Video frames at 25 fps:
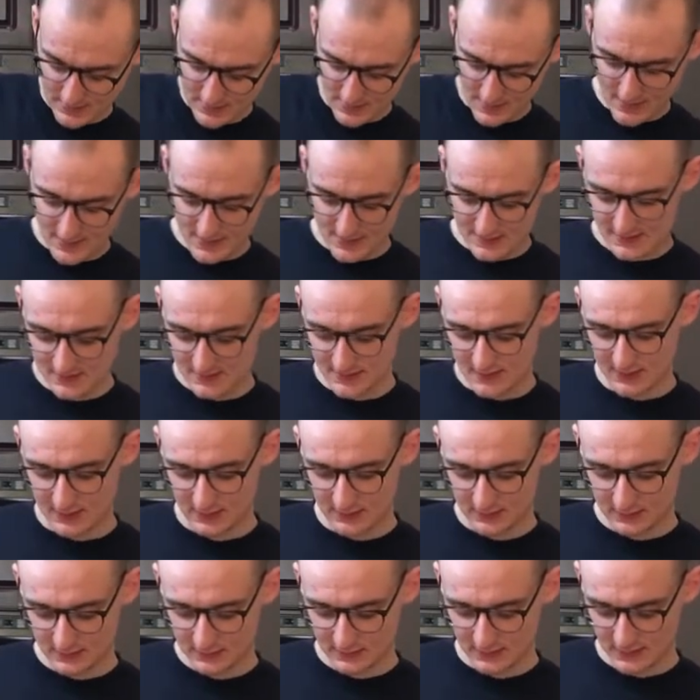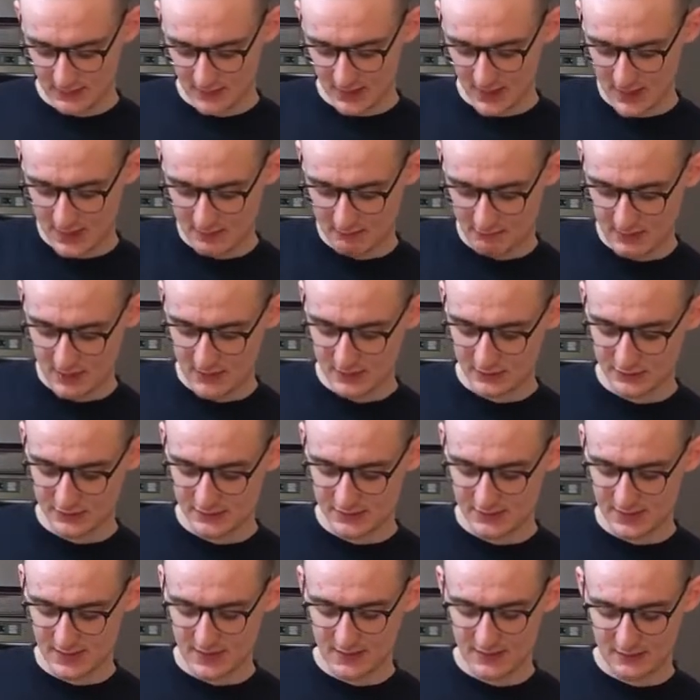I think I may
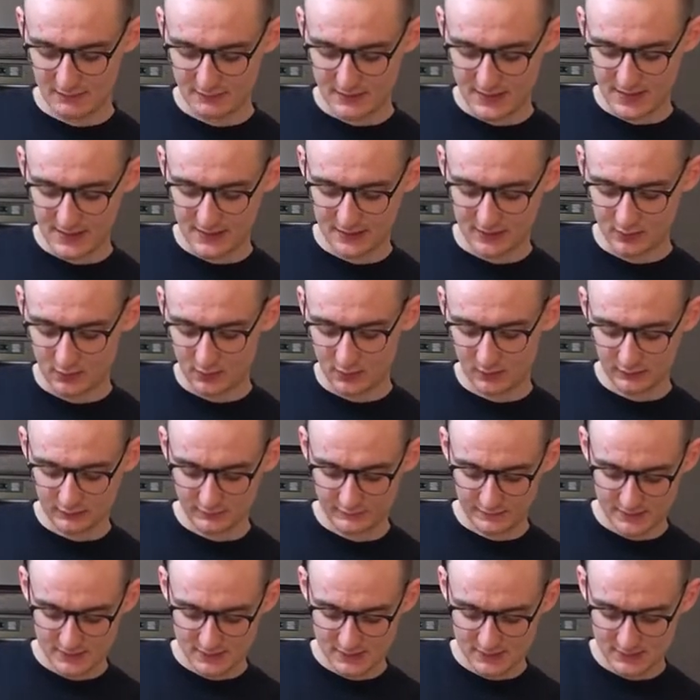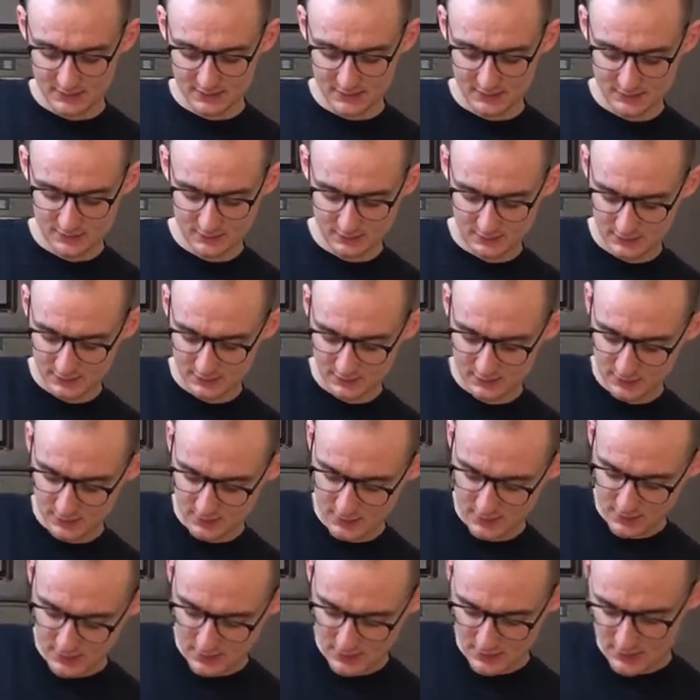just end up adding all of it,
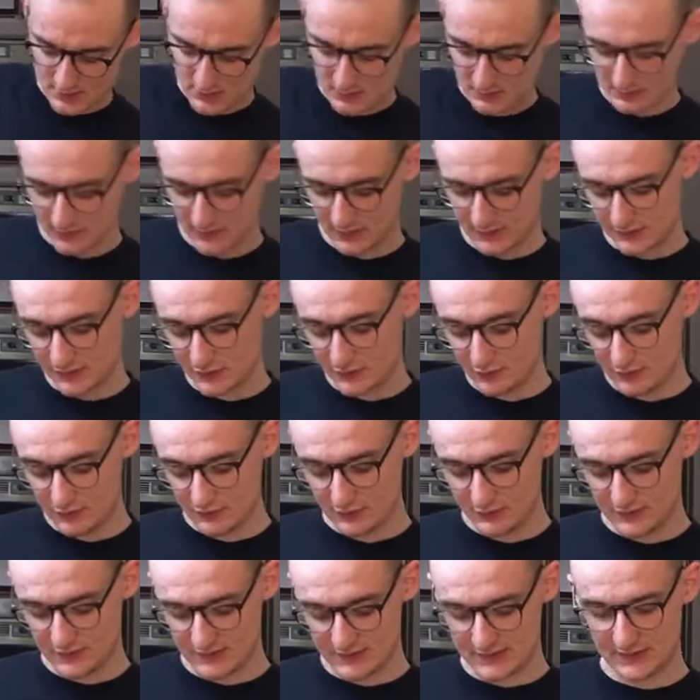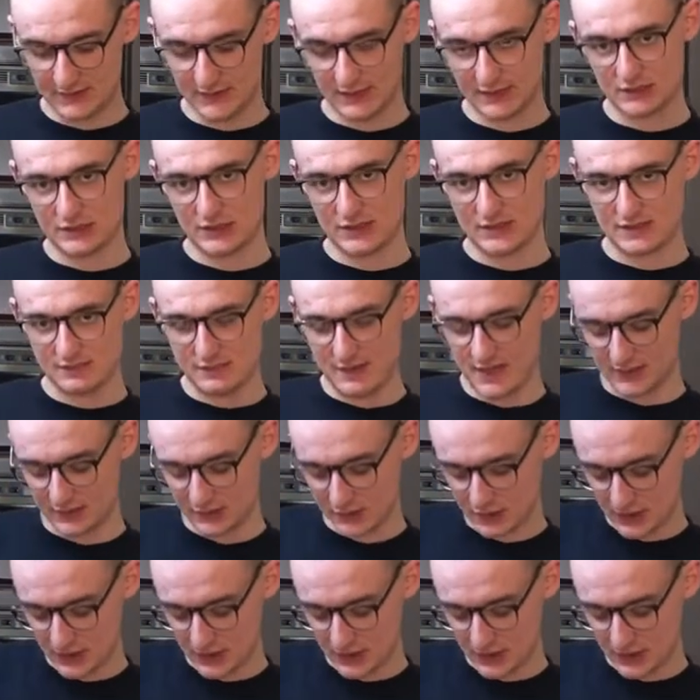because who doesn't like cheesy mac and